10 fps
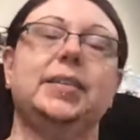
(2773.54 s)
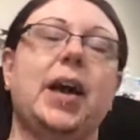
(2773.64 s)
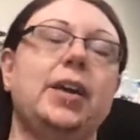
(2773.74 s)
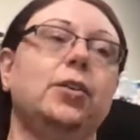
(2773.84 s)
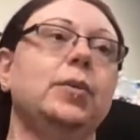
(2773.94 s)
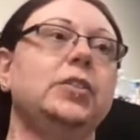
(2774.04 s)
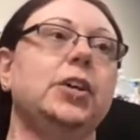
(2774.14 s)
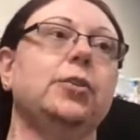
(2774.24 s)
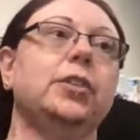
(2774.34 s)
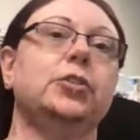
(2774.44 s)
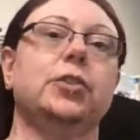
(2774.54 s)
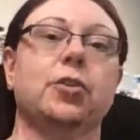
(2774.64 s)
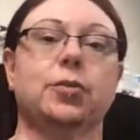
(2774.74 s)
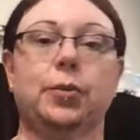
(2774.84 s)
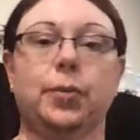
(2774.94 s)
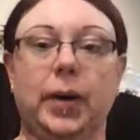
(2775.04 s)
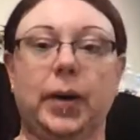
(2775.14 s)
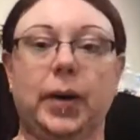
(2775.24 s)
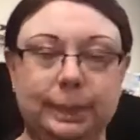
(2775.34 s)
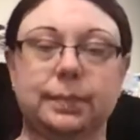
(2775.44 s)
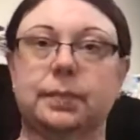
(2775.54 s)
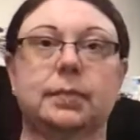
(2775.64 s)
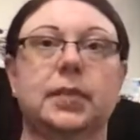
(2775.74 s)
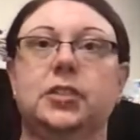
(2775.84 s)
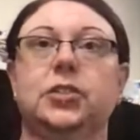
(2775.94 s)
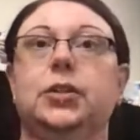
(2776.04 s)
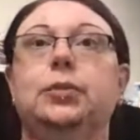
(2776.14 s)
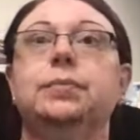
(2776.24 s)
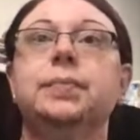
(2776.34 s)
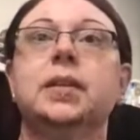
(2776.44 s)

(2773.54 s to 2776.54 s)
don't read tarot in the traditional way. I just don't.